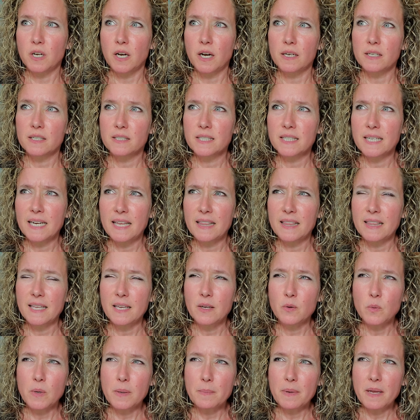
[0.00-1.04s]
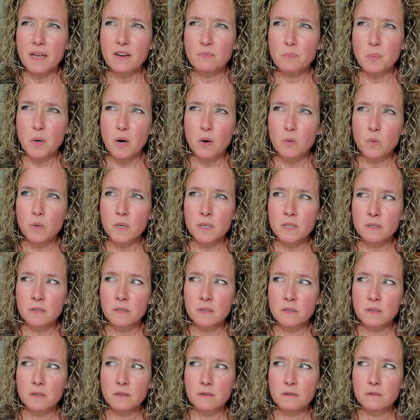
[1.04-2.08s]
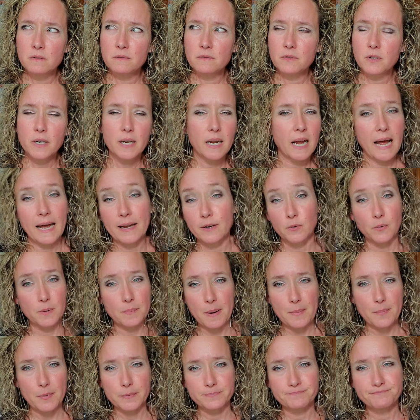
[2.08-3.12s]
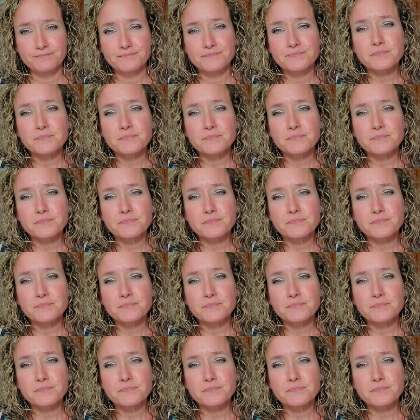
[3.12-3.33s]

Honestly, I think we may have bought one. I don't remember.